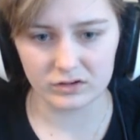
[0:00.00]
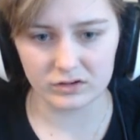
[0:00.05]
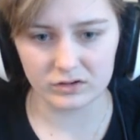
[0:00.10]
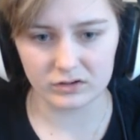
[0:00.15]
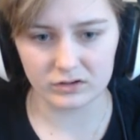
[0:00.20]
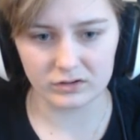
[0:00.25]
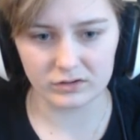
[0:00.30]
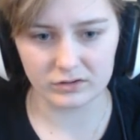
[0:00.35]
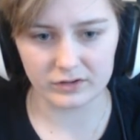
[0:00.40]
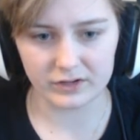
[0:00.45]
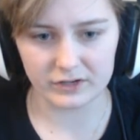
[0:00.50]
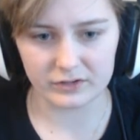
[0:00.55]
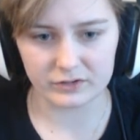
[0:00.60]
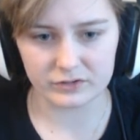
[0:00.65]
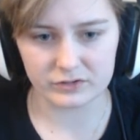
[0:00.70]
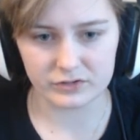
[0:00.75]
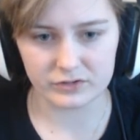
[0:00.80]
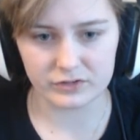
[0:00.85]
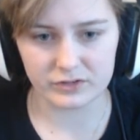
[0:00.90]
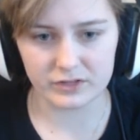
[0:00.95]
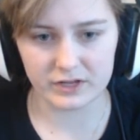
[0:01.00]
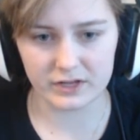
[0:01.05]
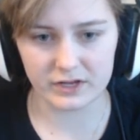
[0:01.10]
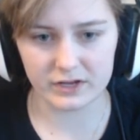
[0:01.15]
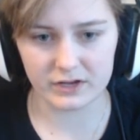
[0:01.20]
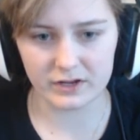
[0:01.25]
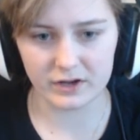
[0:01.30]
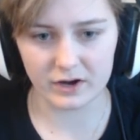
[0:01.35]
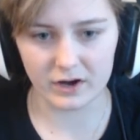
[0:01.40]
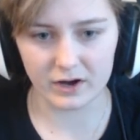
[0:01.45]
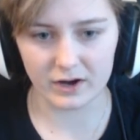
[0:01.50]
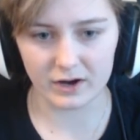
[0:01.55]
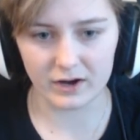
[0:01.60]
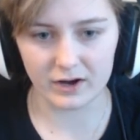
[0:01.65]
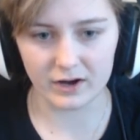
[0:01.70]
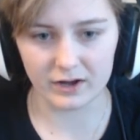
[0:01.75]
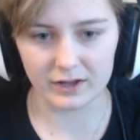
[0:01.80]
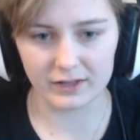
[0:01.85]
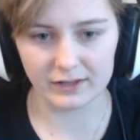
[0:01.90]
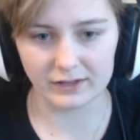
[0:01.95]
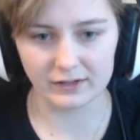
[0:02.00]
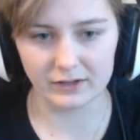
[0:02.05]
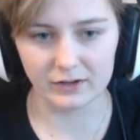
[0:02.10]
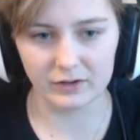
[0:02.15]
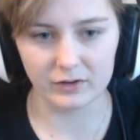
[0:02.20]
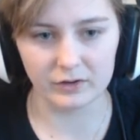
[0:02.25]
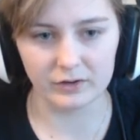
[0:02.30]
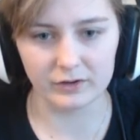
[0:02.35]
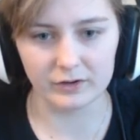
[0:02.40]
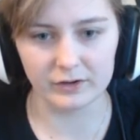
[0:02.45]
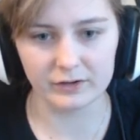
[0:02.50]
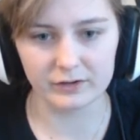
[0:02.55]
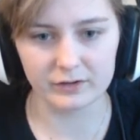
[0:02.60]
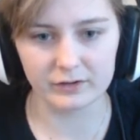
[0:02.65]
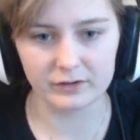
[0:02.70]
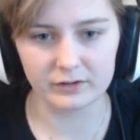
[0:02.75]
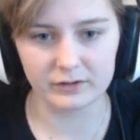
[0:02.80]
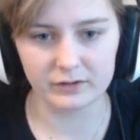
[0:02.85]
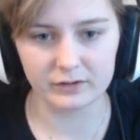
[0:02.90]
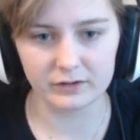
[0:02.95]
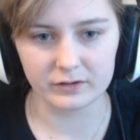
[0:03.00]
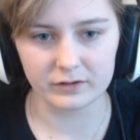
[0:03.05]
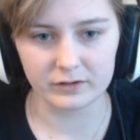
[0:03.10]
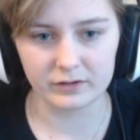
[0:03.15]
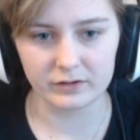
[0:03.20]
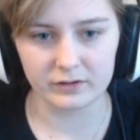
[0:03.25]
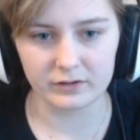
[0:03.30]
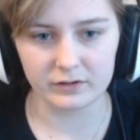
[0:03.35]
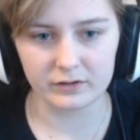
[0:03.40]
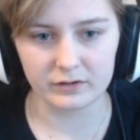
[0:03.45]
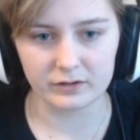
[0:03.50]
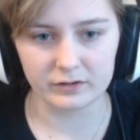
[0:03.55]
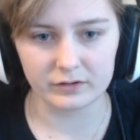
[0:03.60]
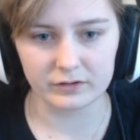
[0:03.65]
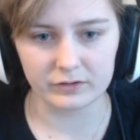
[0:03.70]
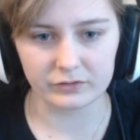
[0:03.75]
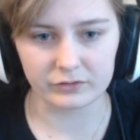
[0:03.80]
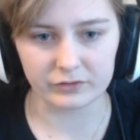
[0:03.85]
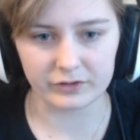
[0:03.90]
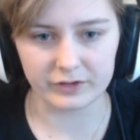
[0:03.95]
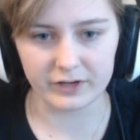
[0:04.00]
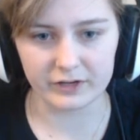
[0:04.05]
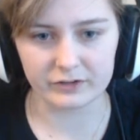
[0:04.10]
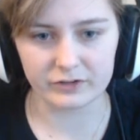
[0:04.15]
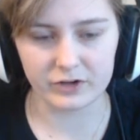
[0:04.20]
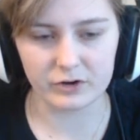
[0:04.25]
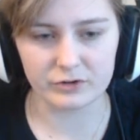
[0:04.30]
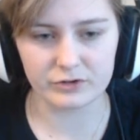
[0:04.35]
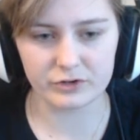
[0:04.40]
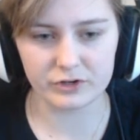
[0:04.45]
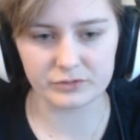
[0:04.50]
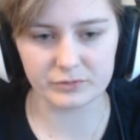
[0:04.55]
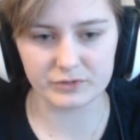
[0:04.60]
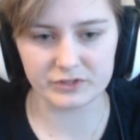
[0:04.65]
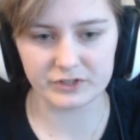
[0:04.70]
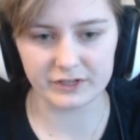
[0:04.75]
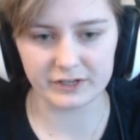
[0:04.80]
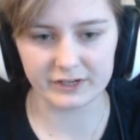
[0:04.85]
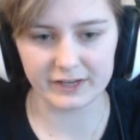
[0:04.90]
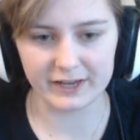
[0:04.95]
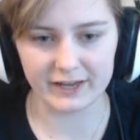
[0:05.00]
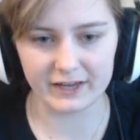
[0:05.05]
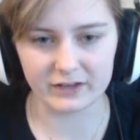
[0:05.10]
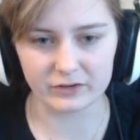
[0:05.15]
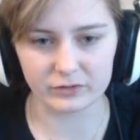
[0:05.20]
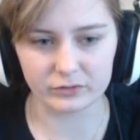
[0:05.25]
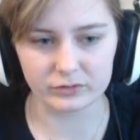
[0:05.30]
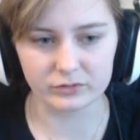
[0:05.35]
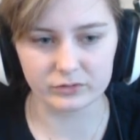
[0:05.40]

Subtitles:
Okay, so there... Ah, hello. See, I told you I was missing a candle.